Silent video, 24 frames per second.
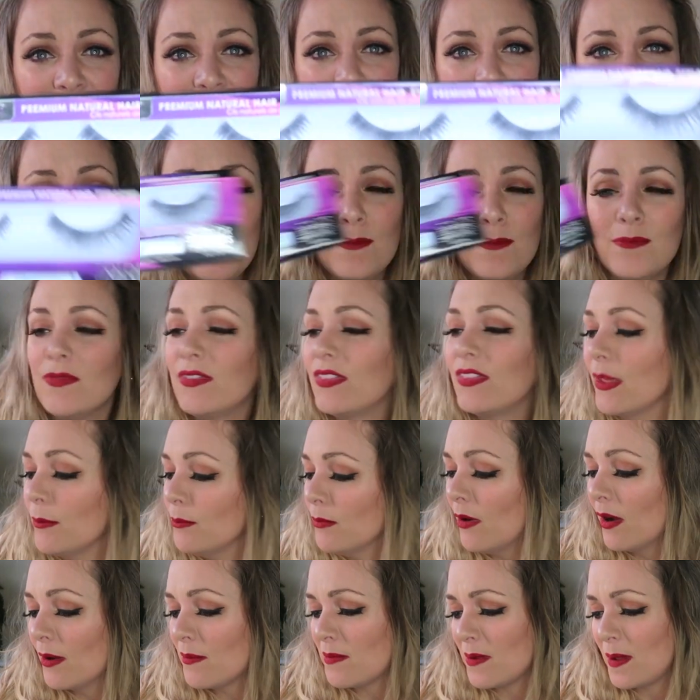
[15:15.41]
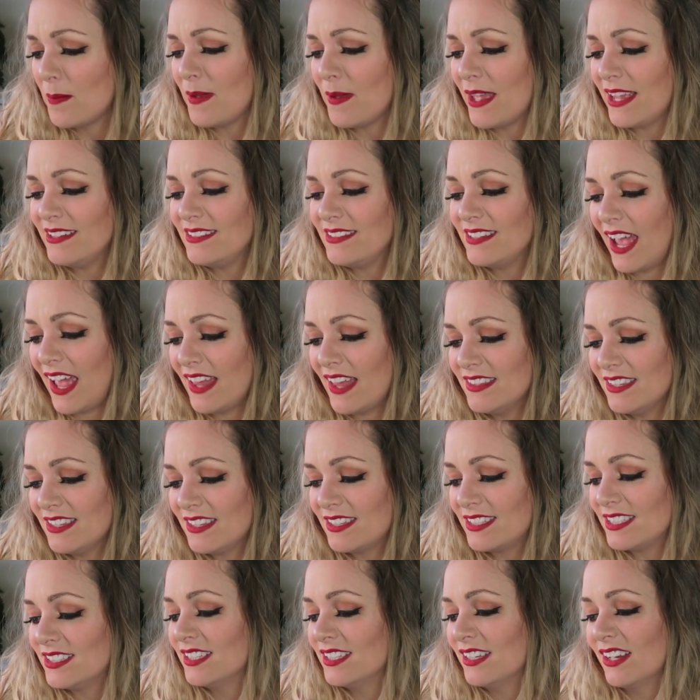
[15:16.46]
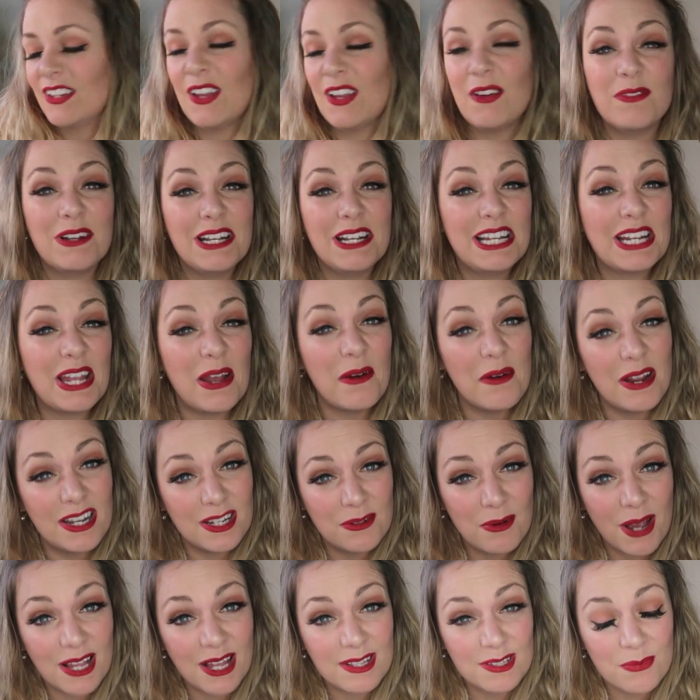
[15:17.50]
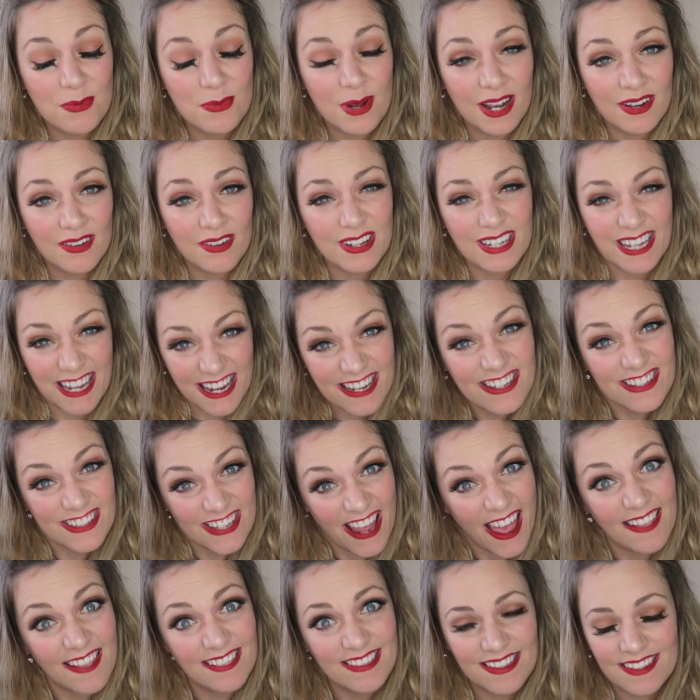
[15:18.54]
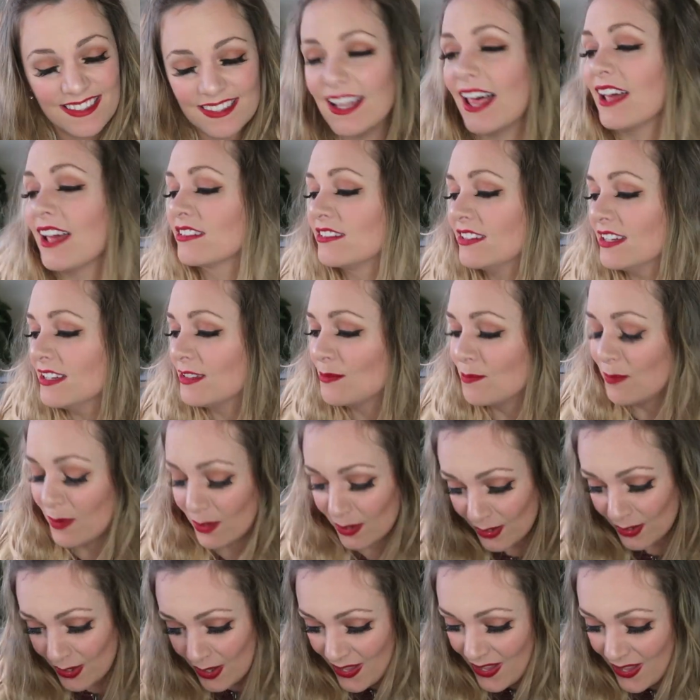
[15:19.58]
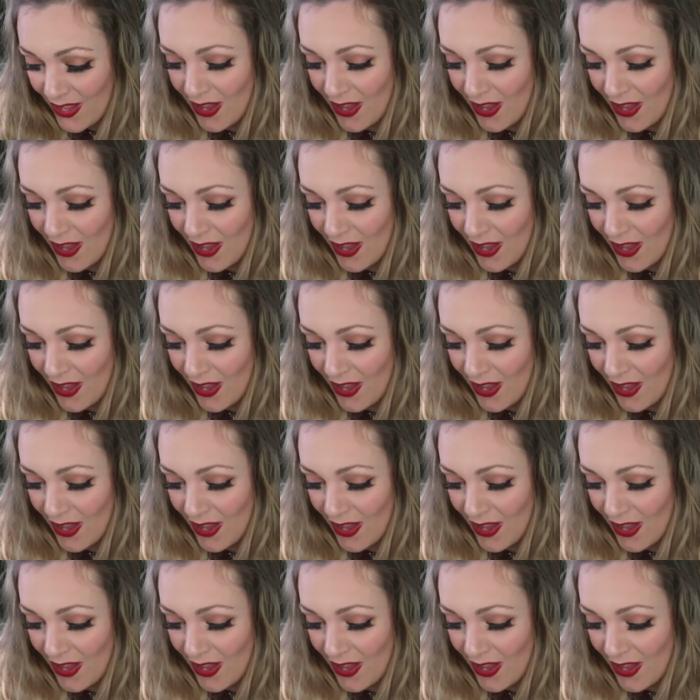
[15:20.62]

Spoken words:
They might be a bit intense. I don't really go anywhere to wear like intense lashes, but